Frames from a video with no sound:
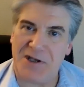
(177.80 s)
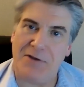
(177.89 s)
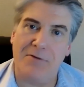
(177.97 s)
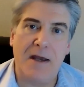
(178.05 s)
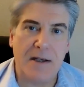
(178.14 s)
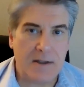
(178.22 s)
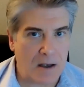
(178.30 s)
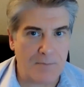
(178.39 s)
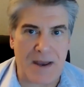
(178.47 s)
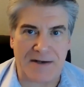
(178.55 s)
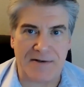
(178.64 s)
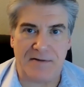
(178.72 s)
to you,
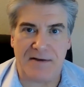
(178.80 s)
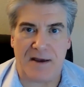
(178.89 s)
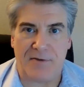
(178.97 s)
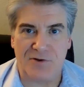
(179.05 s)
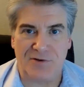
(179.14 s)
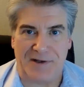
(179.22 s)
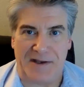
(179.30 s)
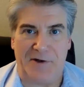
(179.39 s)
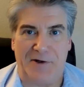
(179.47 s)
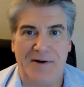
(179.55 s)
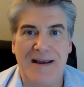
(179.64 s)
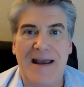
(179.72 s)
come back to the others
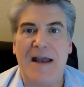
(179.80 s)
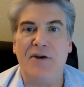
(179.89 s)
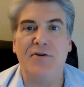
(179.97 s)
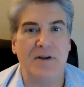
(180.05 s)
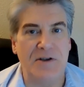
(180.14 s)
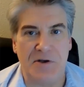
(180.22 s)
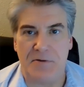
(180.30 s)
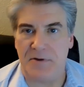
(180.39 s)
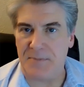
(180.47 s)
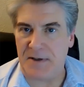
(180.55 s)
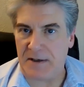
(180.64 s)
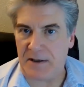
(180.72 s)
later, and you can do
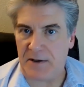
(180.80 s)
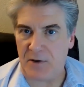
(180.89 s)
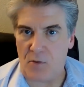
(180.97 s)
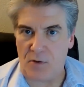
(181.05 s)
them in any